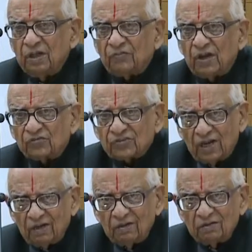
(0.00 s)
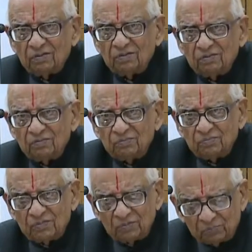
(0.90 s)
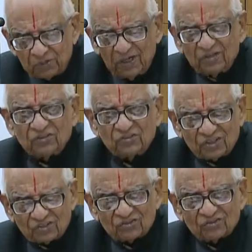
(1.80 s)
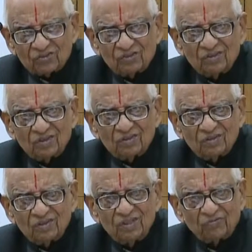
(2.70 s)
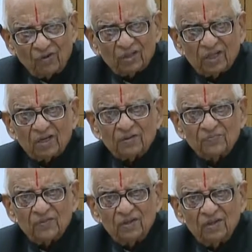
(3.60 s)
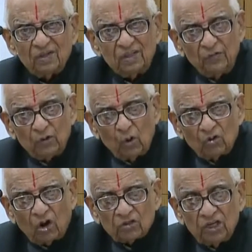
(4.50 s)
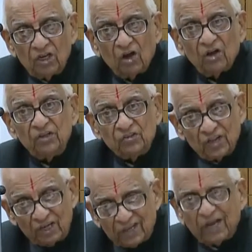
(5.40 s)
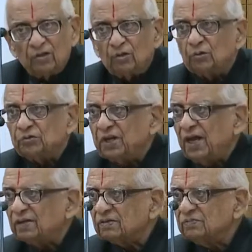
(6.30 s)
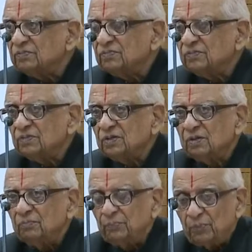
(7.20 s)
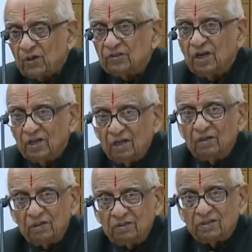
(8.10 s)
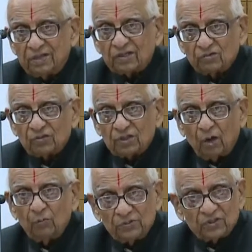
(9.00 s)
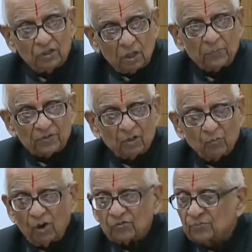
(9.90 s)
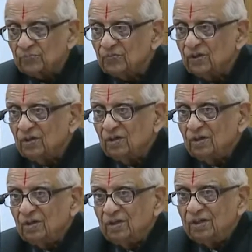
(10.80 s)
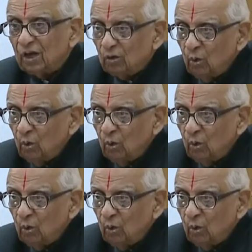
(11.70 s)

If a son predeceases the father, the widowed daughter-in-law is entitled to share. Because the, the text was how misinterpreted was, a